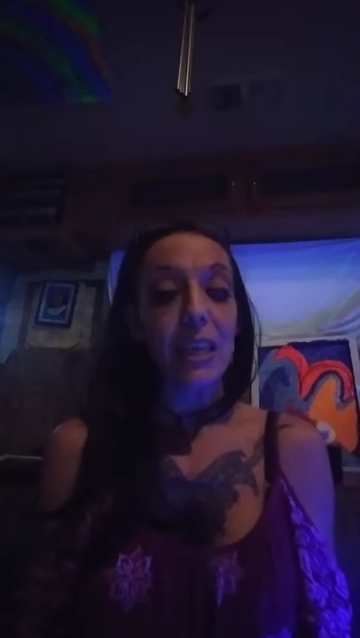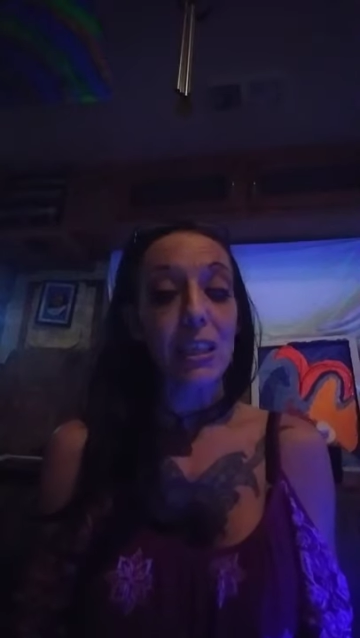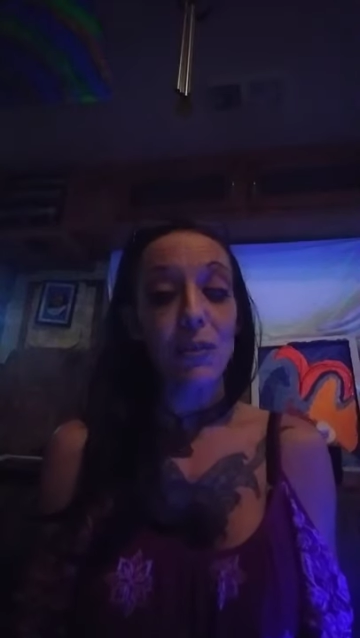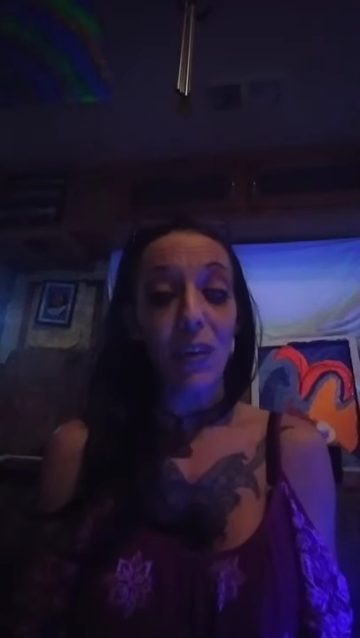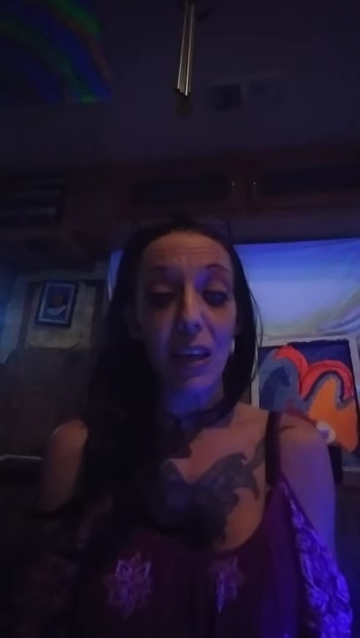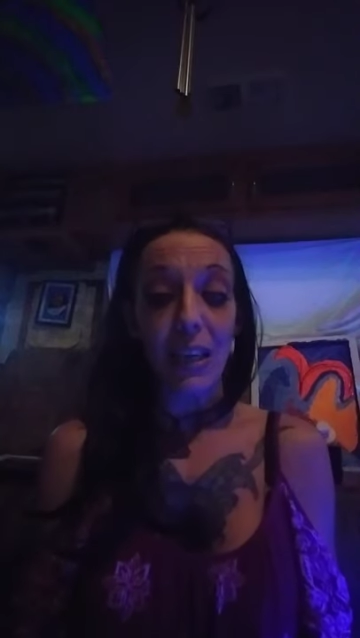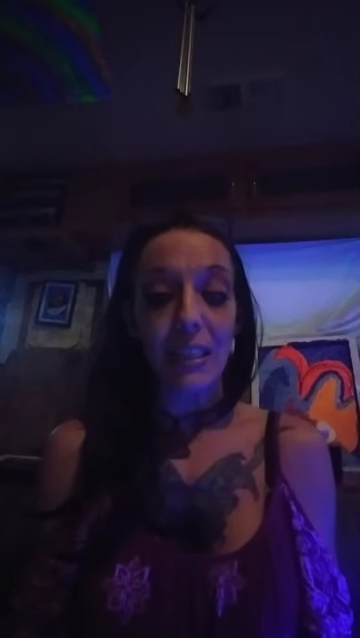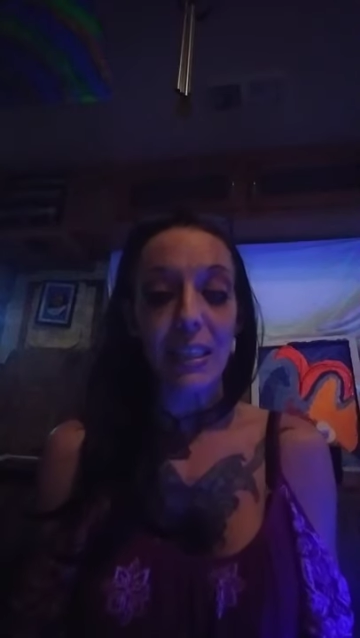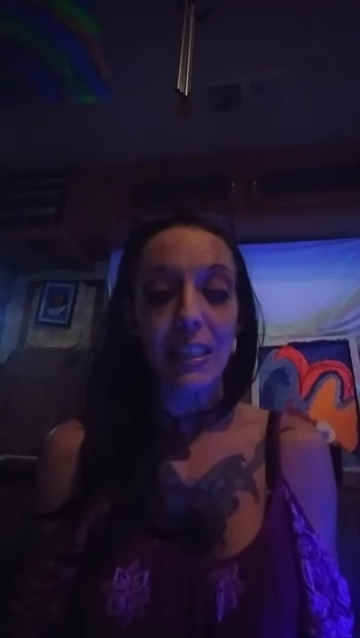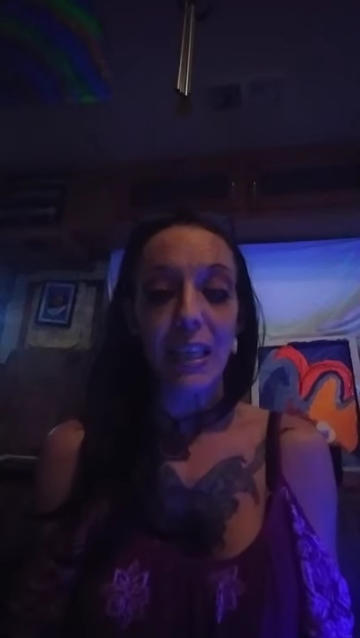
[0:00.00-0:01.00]
his
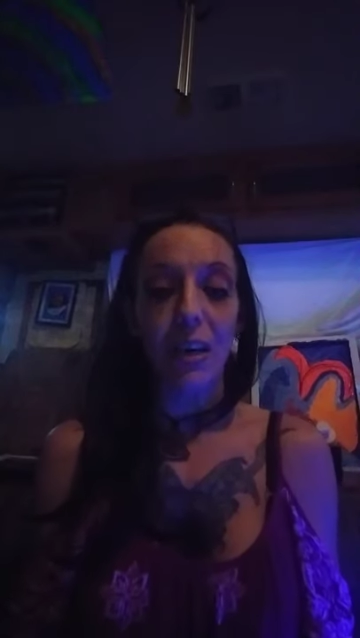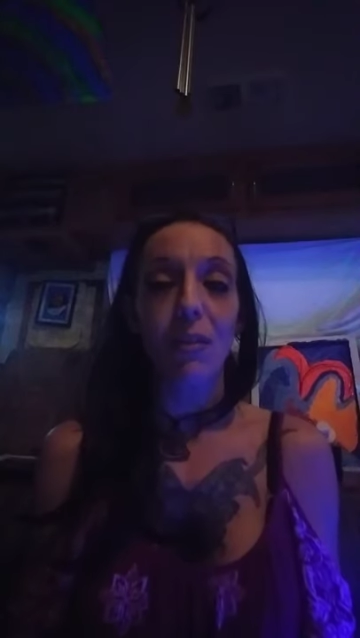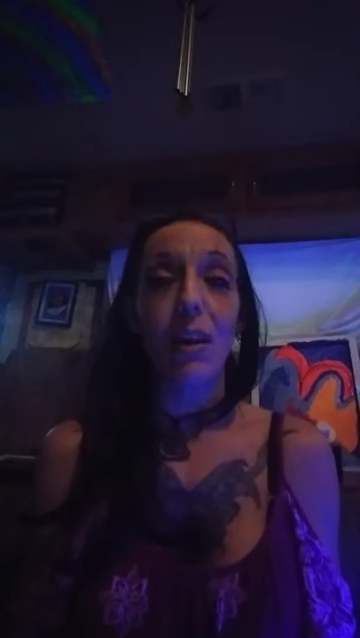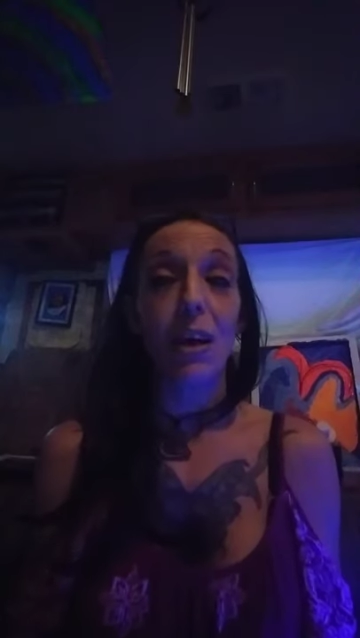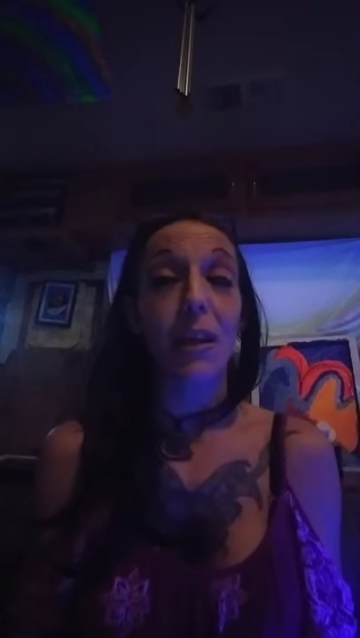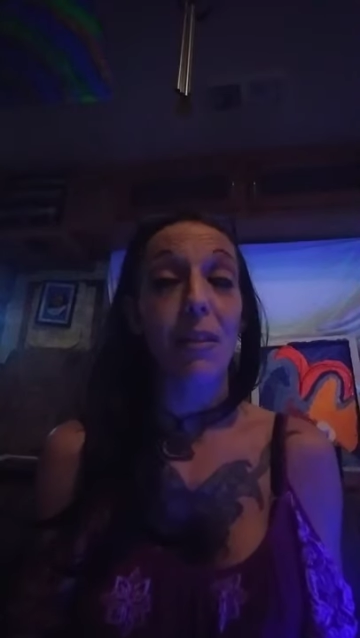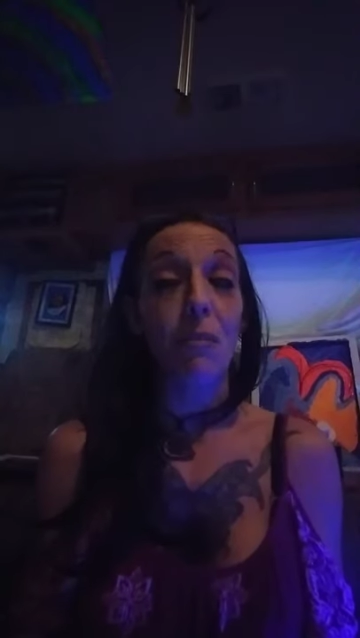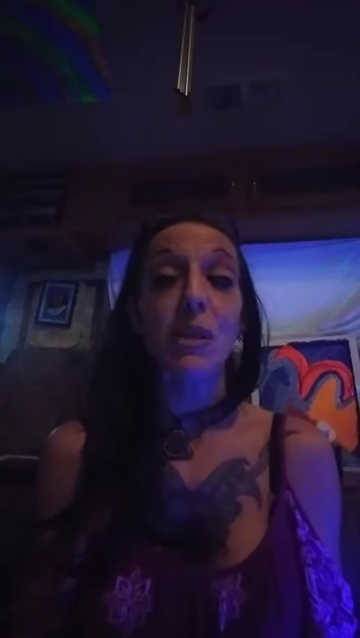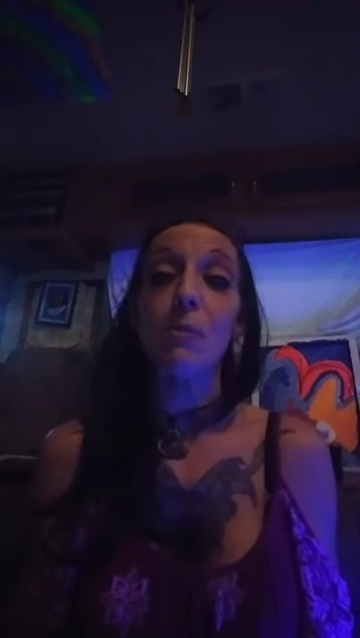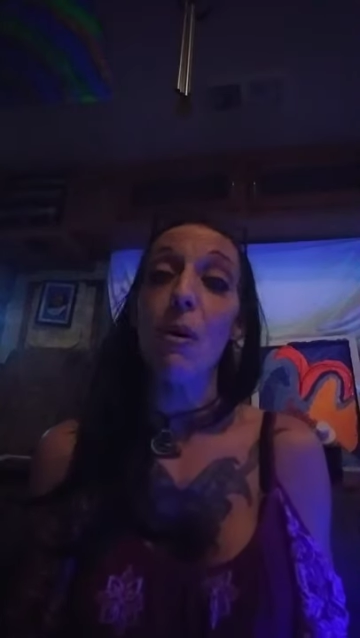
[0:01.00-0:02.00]
feelings instead of letting
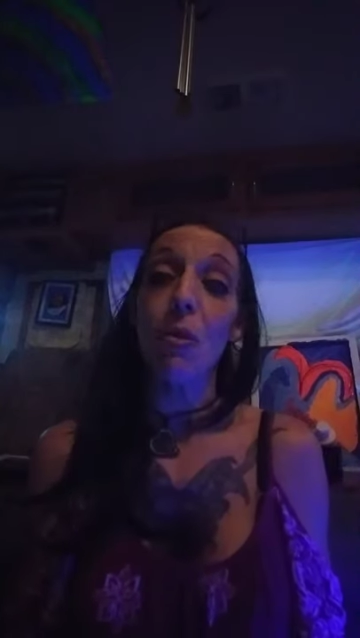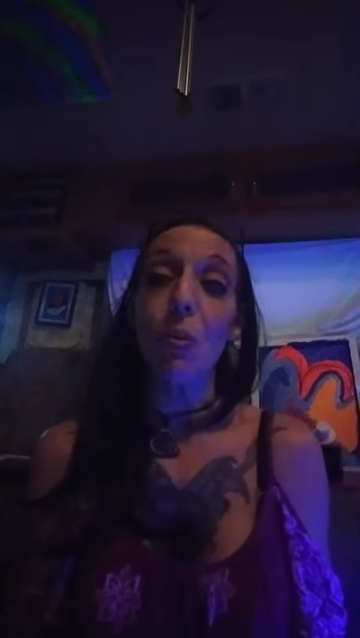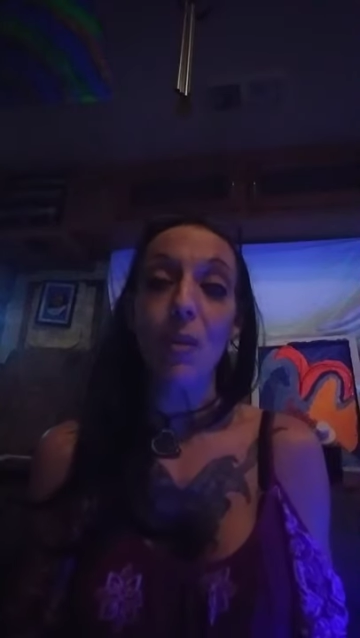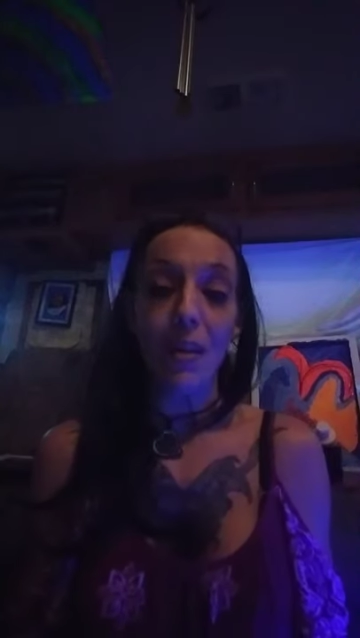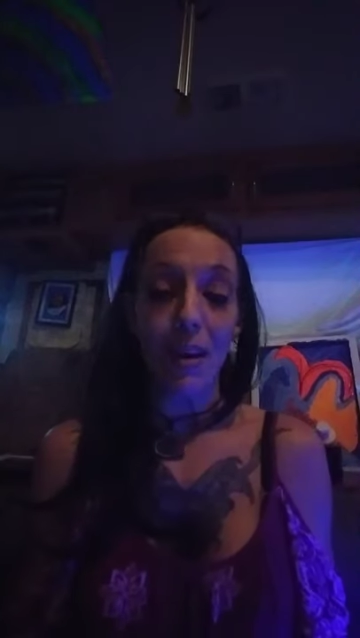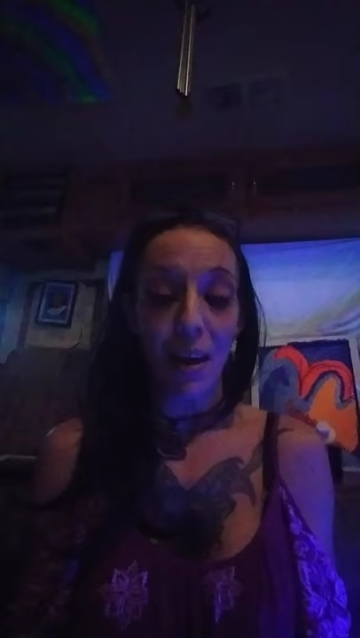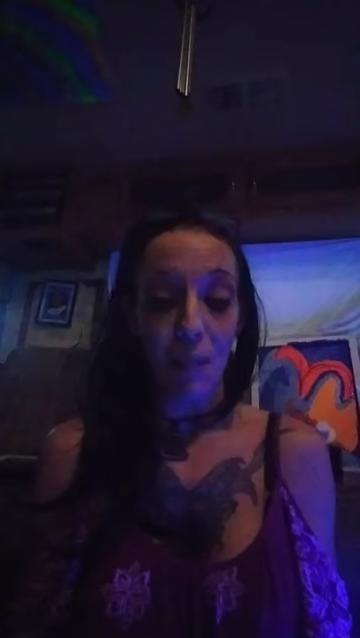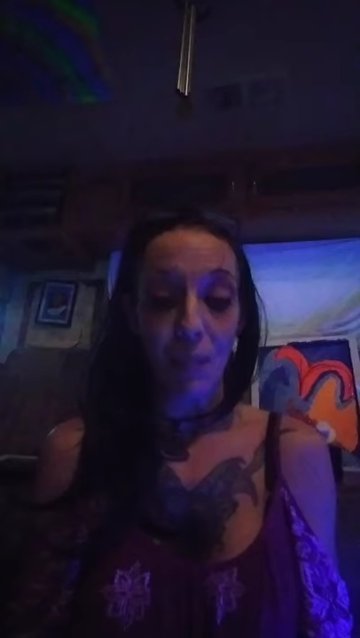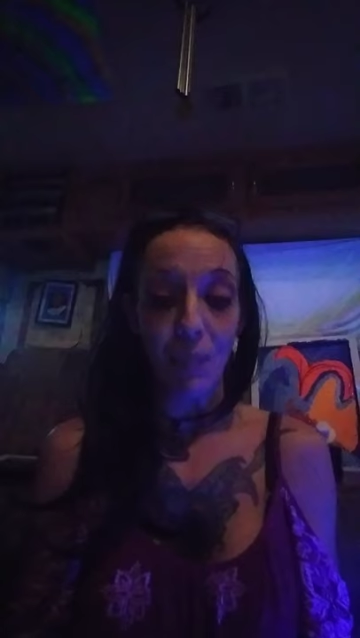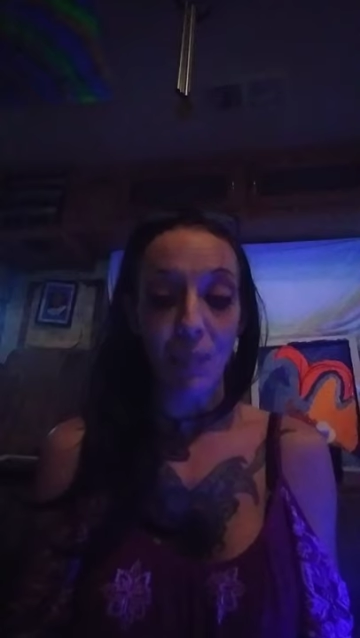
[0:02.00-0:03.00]
them smother within him.